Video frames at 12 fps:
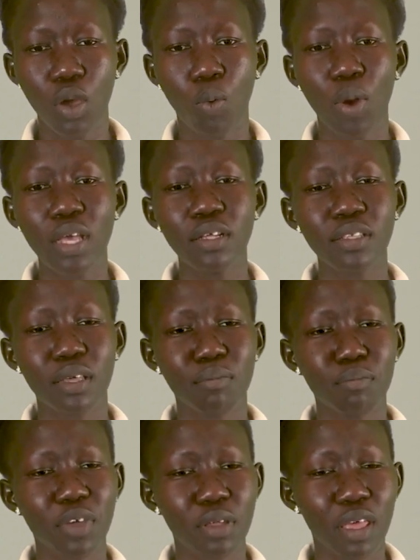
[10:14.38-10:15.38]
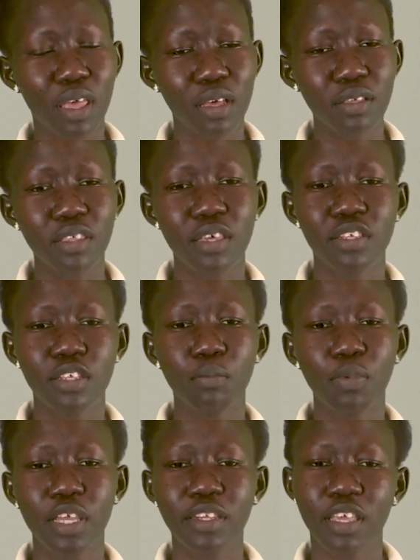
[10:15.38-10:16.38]
While the healthy eating
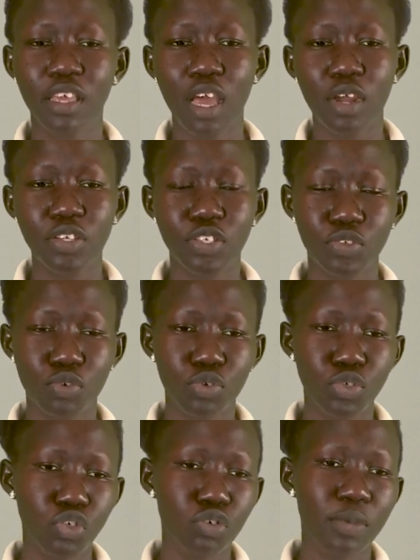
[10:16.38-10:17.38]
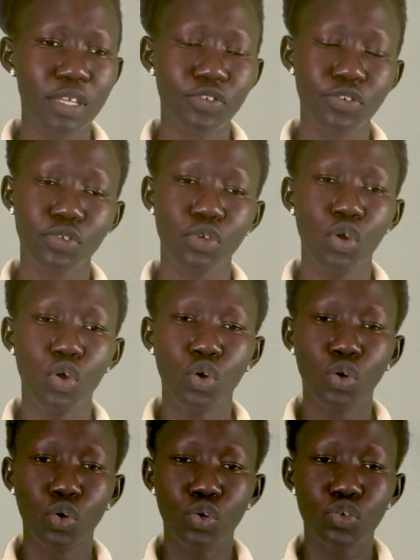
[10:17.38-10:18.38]
plate encourages consumers
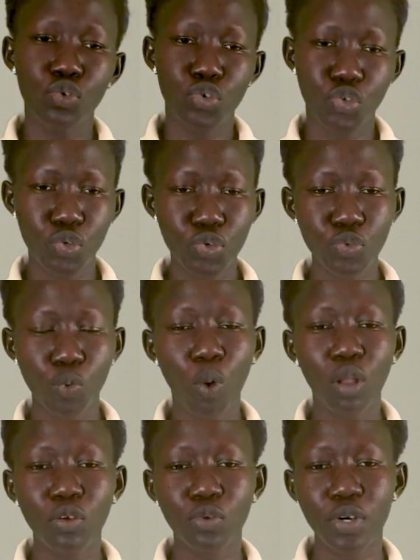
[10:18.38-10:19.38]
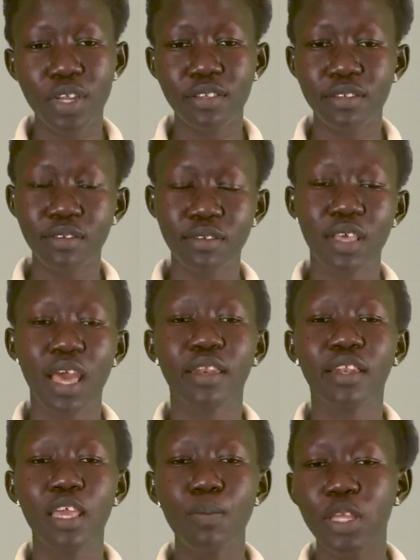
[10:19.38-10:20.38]
to choose whole grains
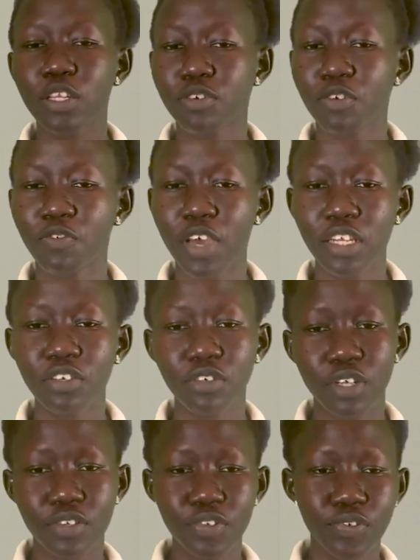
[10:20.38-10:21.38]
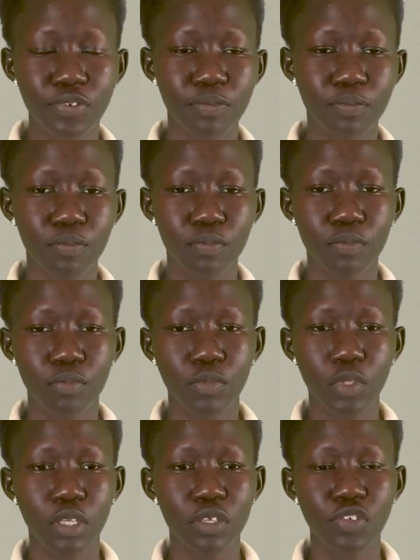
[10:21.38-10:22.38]
and limit refined grains,
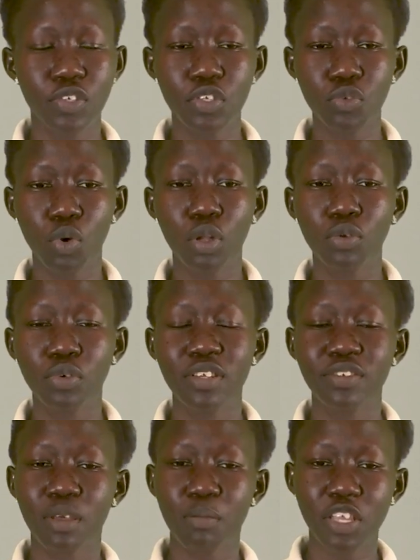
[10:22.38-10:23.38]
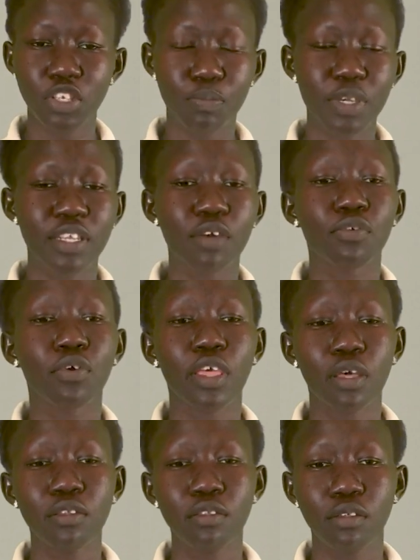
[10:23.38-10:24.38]
since whole grains are much better for
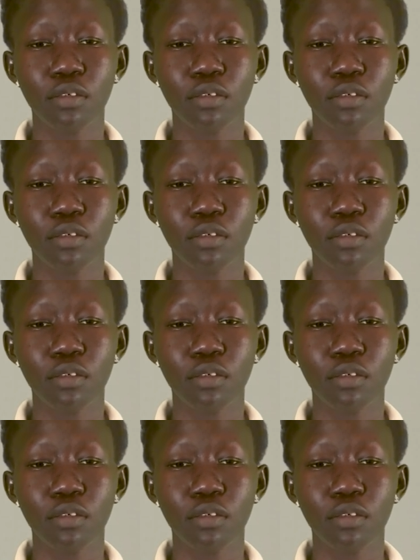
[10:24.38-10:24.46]
health,